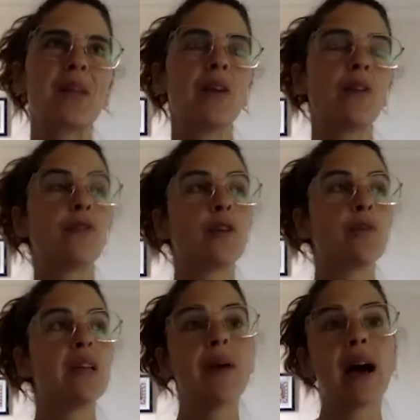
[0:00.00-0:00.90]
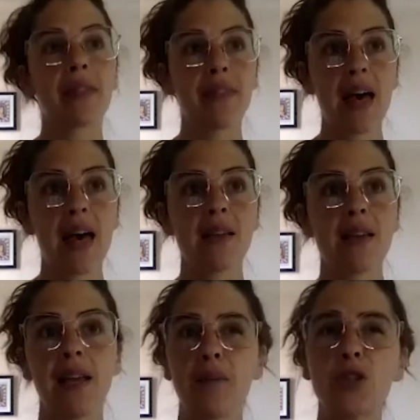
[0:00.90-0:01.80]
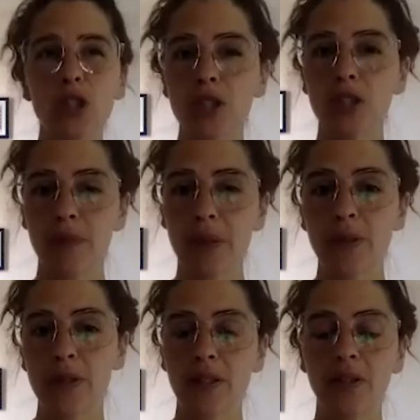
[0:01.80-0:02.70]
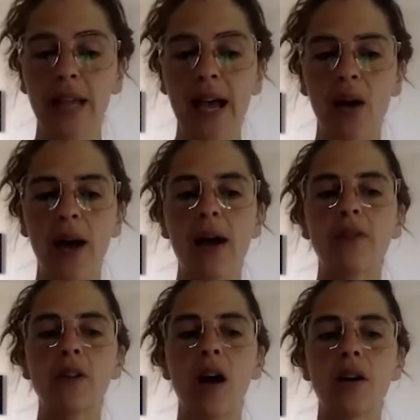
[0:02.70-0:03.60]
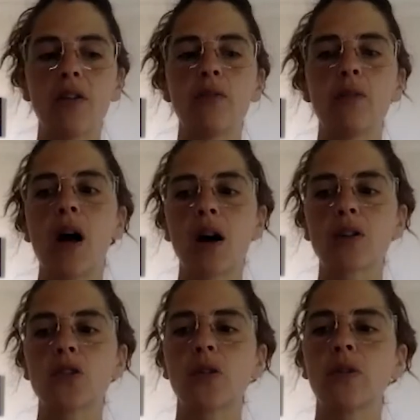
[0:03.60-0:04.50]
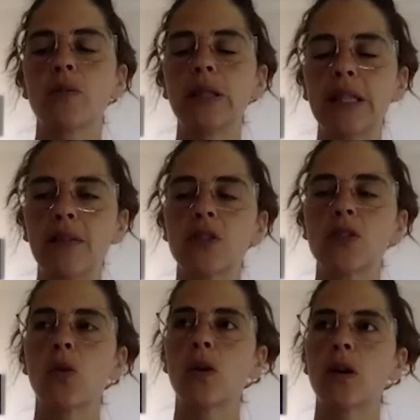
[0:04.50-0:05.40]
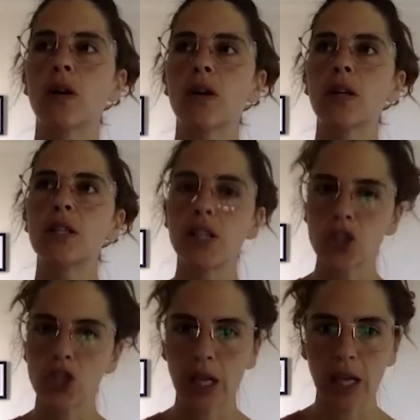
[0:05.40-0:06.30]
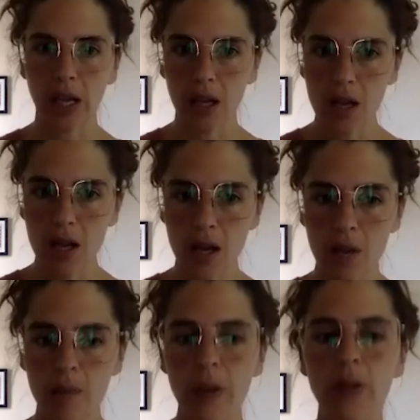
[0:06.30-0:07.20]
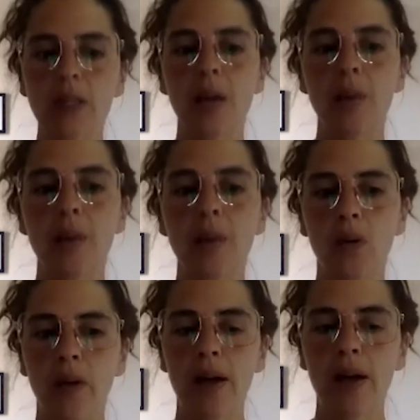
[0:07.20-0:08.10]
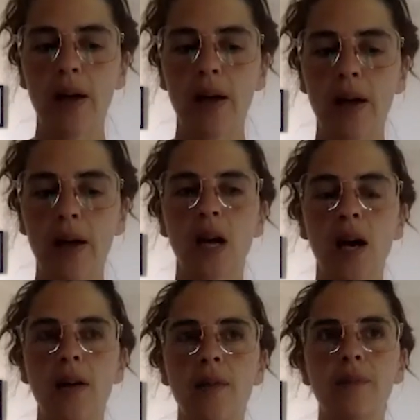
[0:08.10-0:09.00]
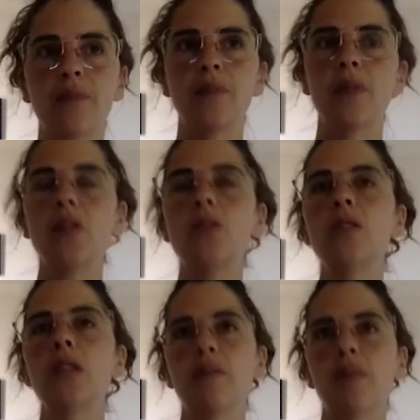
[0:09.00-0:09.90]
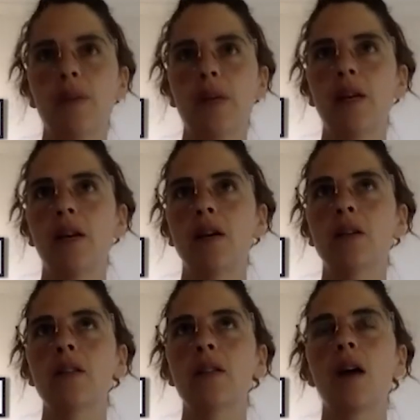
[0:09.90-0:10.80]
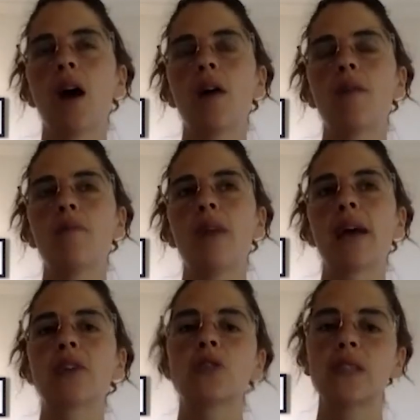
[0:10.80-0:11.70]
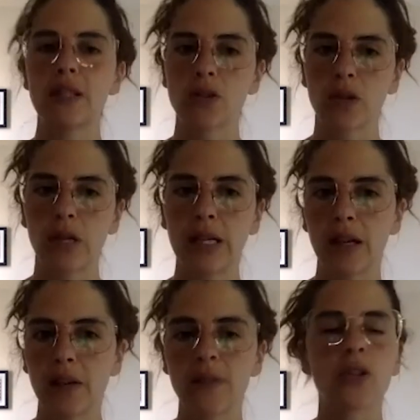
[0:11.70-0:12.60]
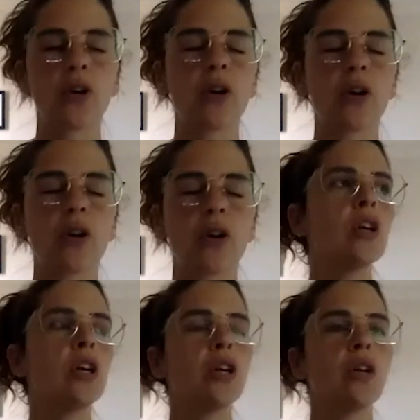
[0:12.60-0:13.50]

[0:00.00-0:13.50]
for me back then, and I'm sure some people still now have a lot of blocks or beliefs or conditioning built up around using maybe extrasensory gifts or